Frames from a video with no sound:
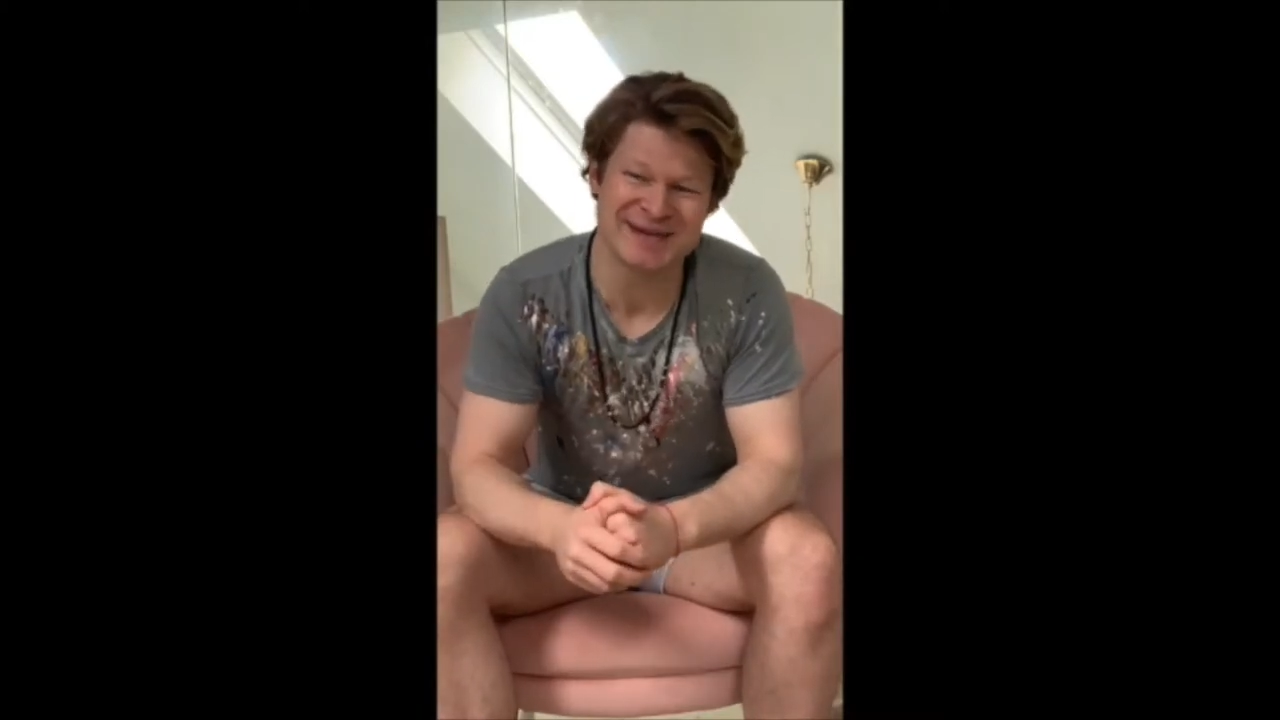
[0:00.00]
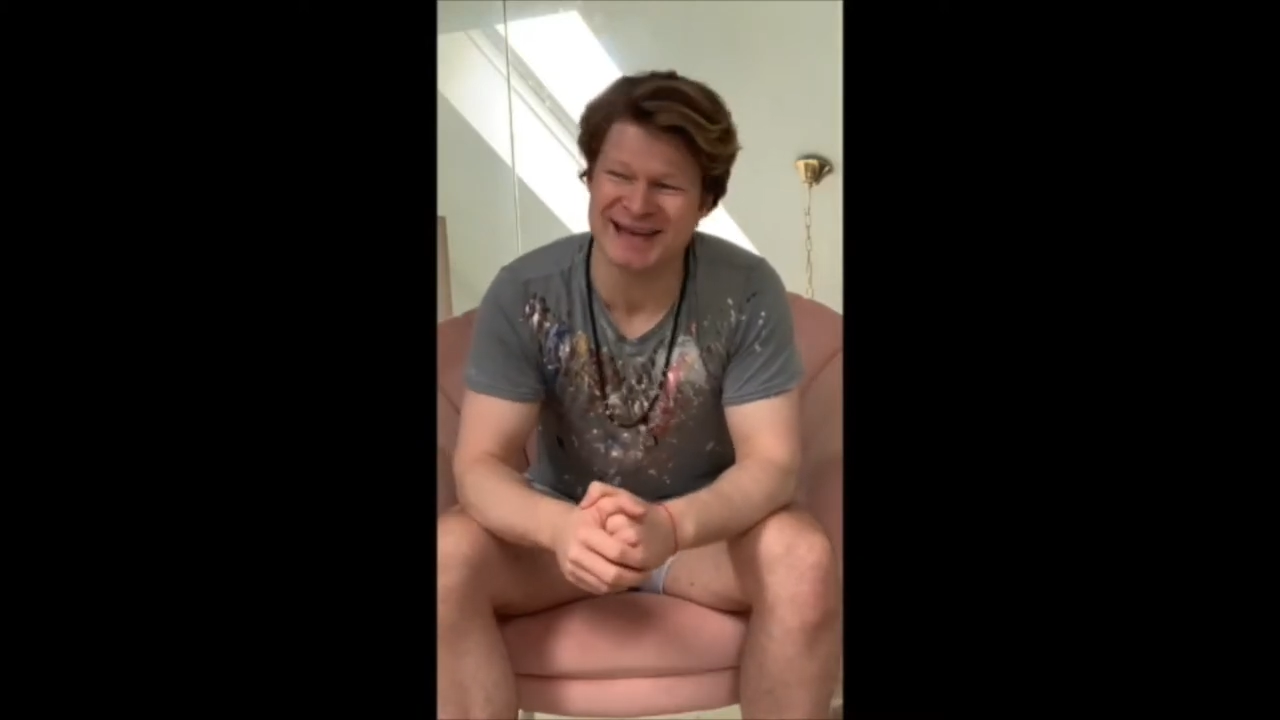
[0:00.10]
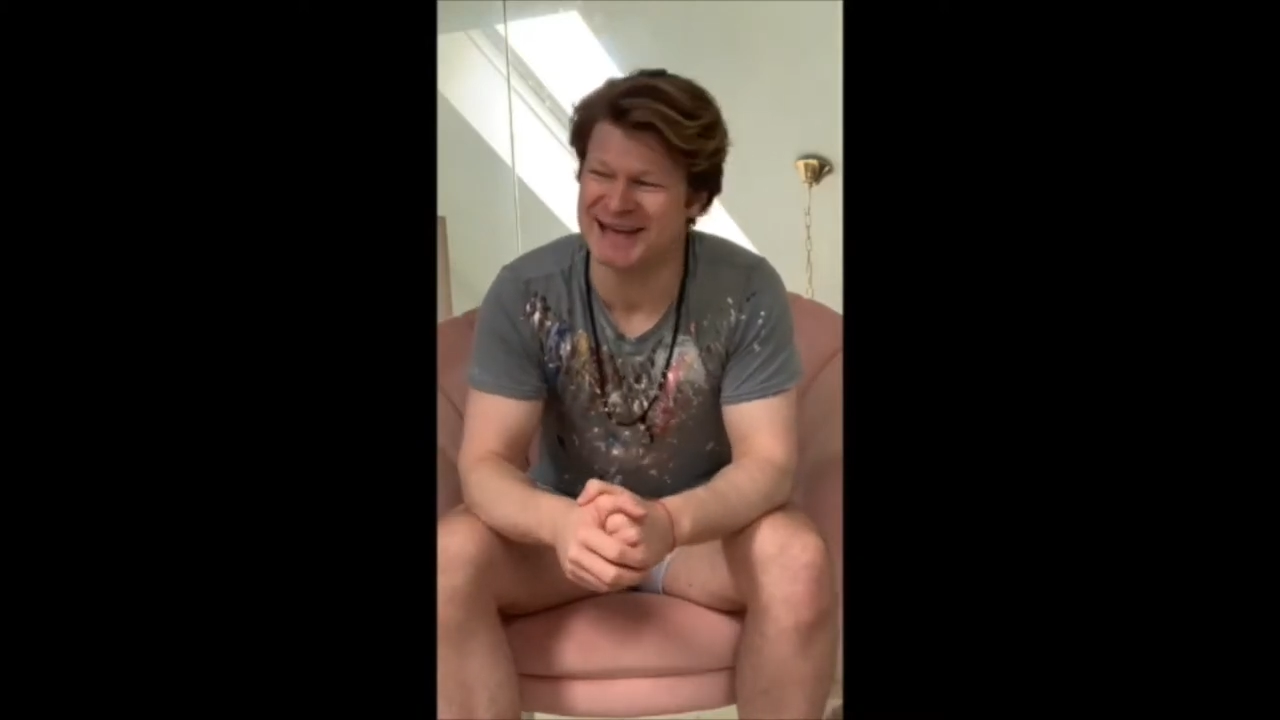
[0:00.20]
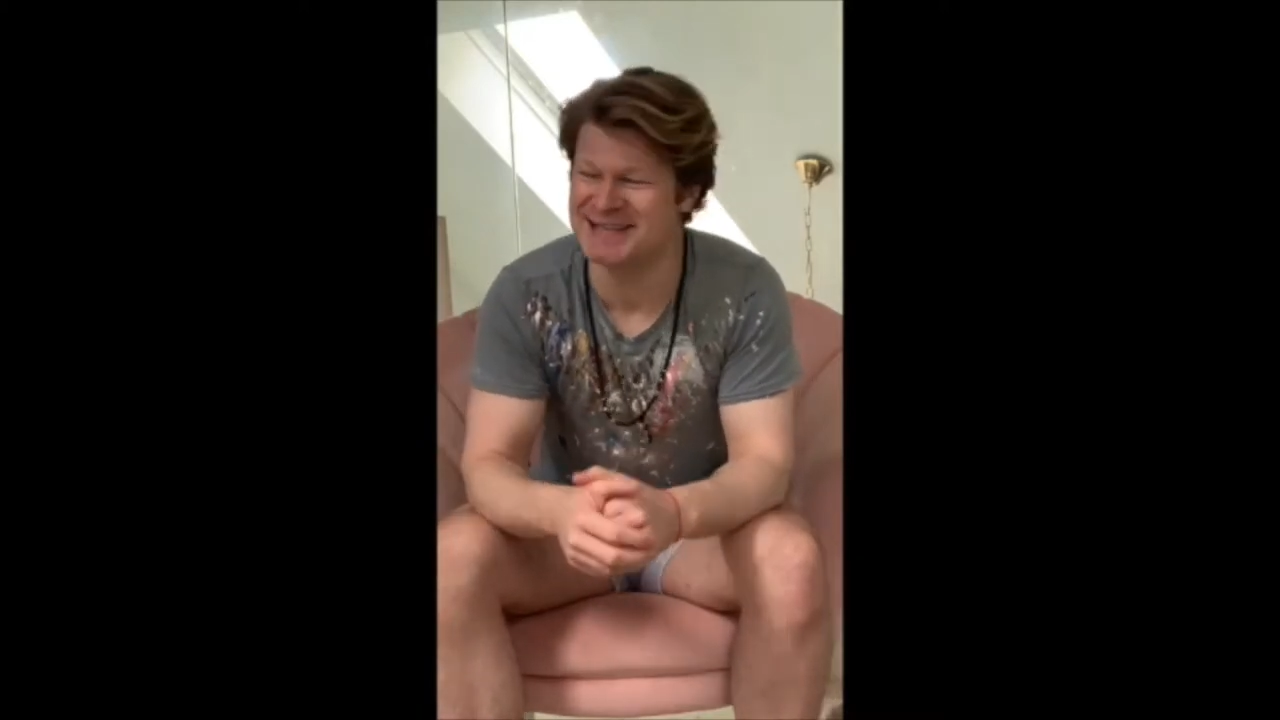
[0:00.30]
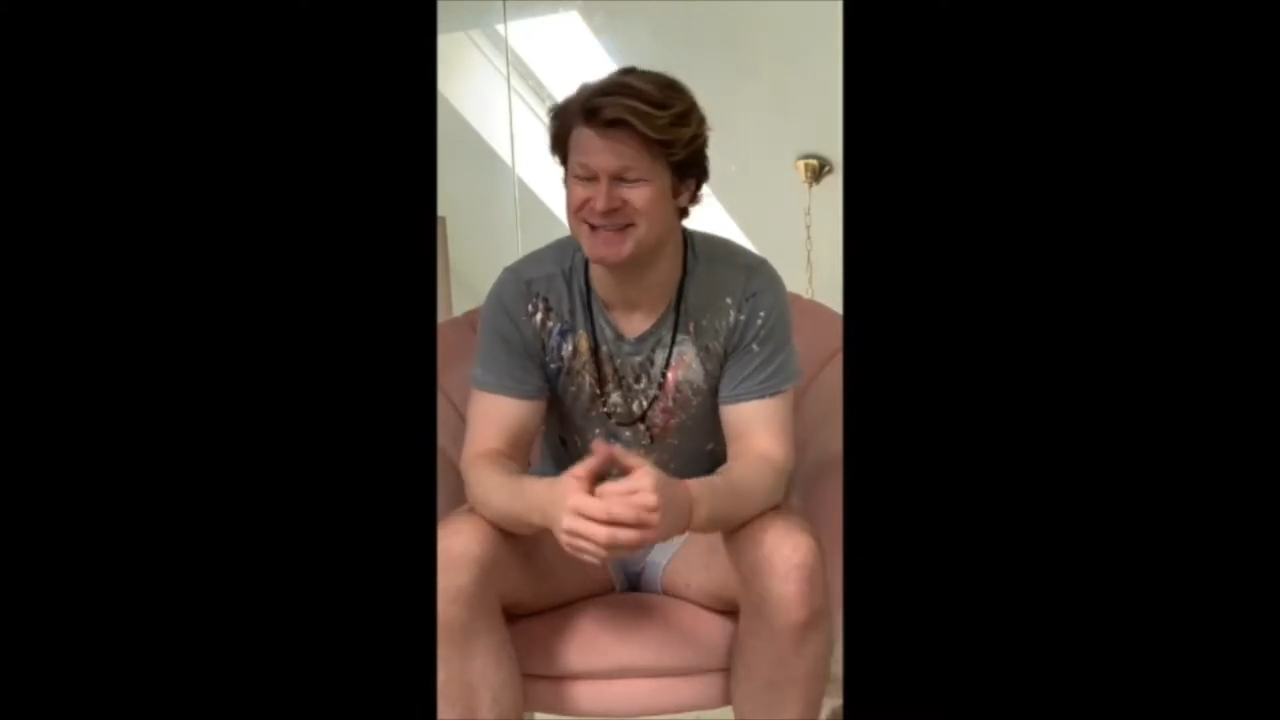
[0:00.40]

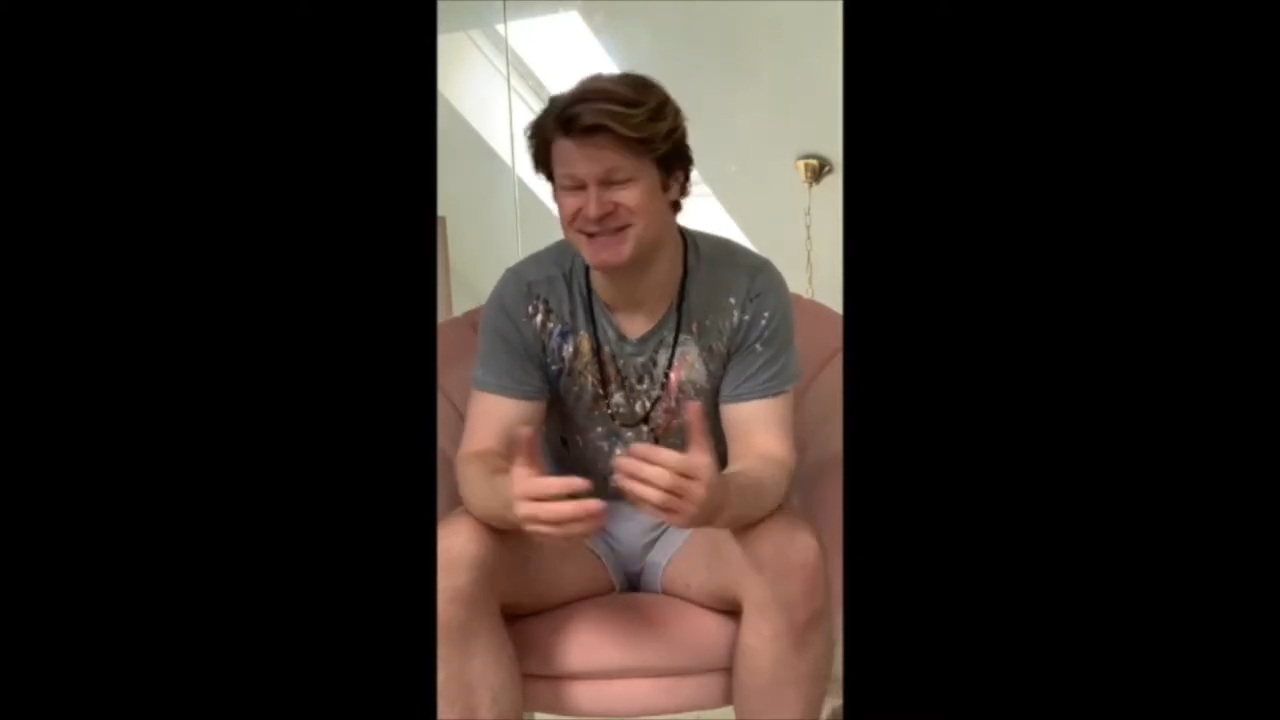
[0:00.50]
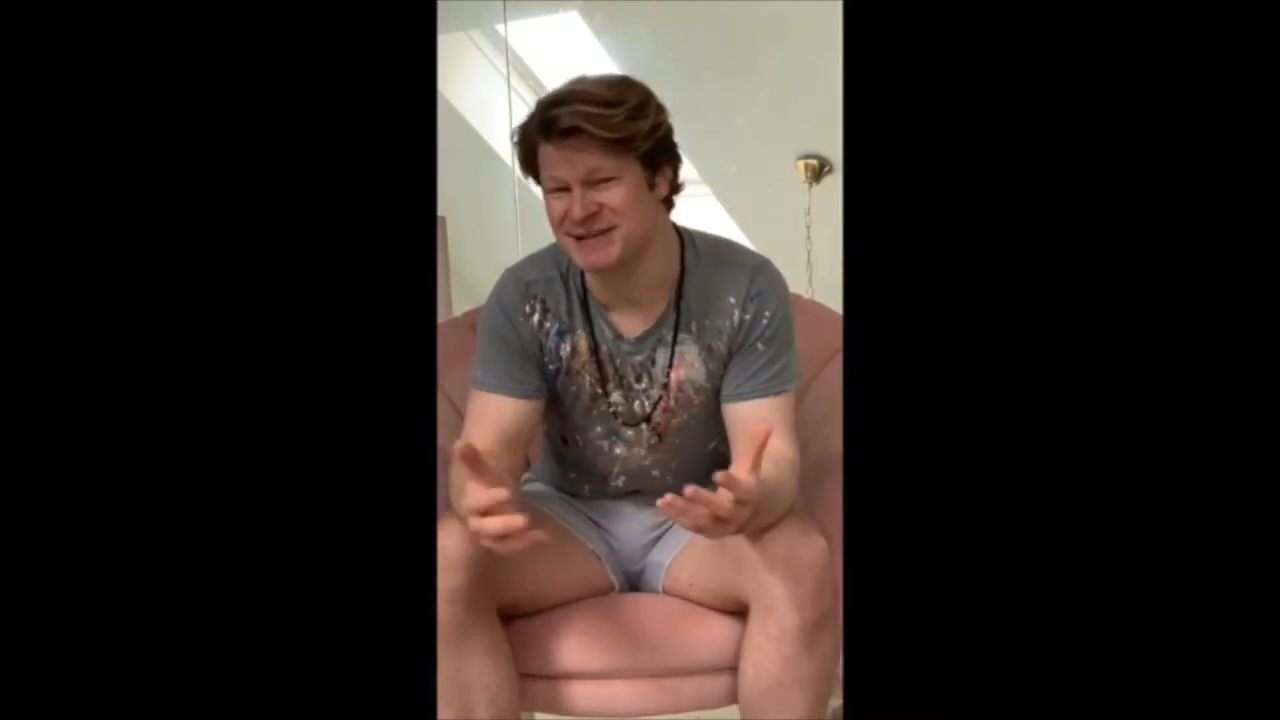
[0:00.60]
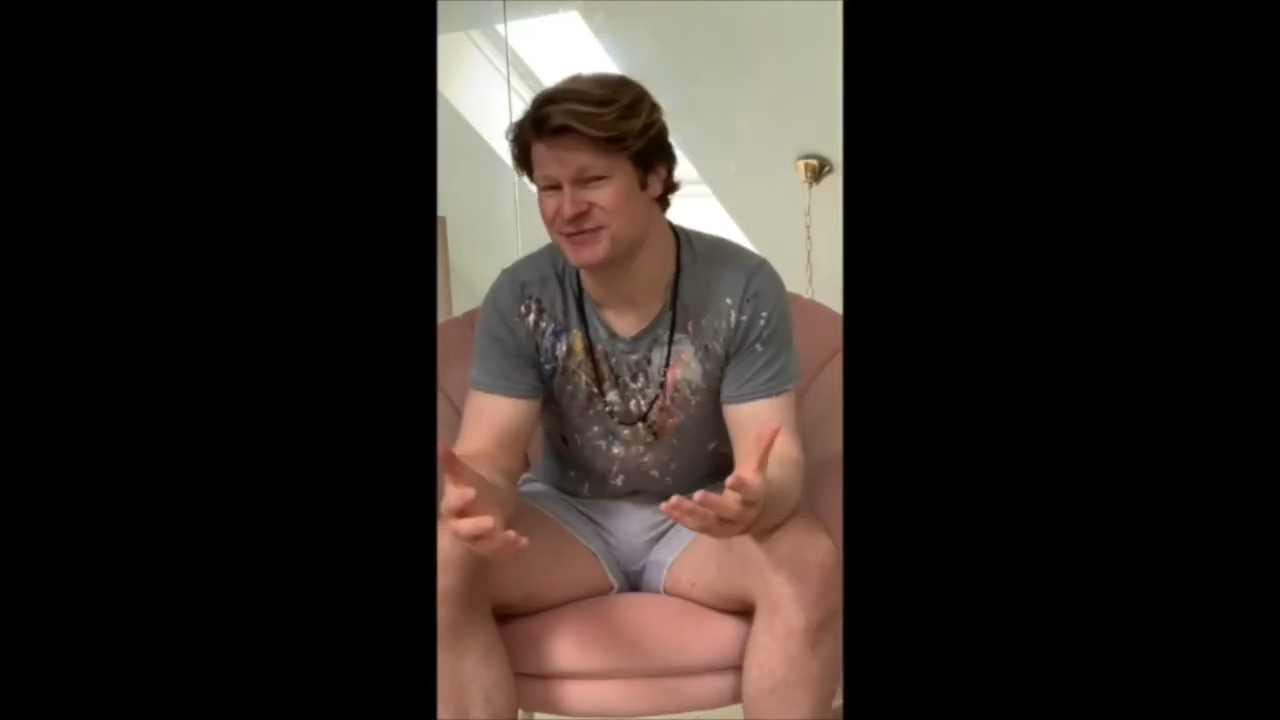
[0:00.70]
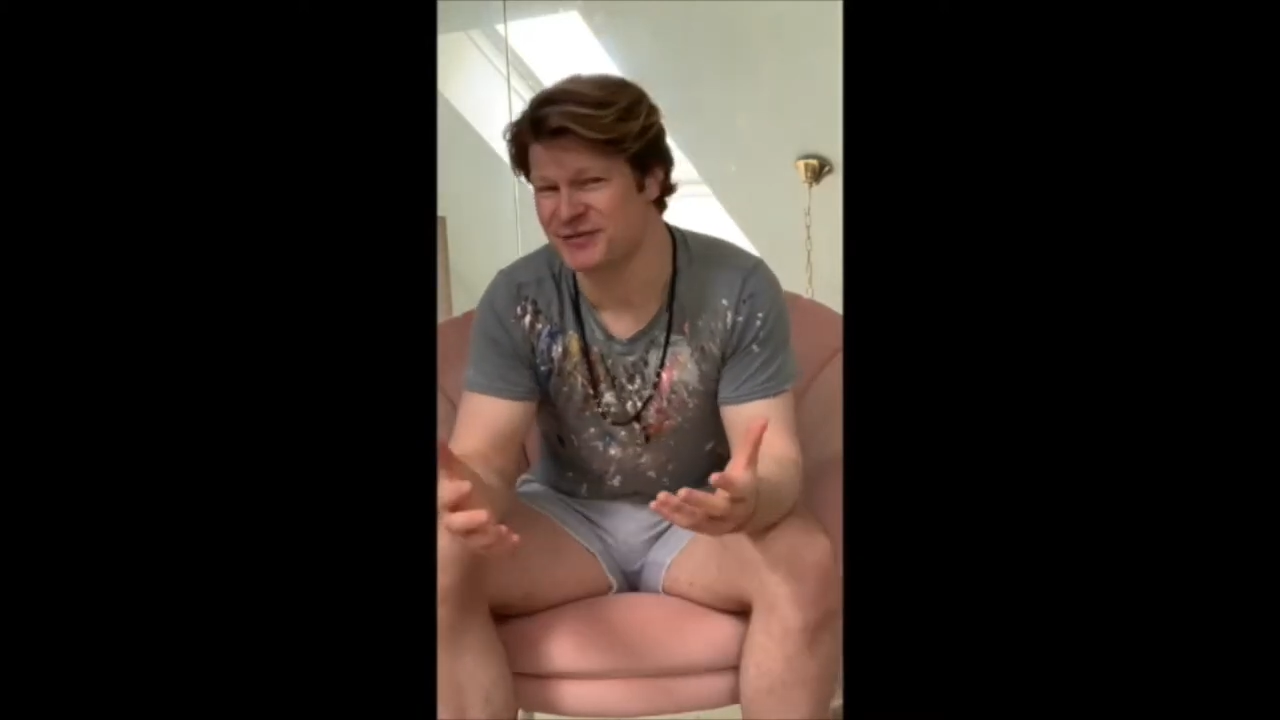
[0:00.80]
is Steven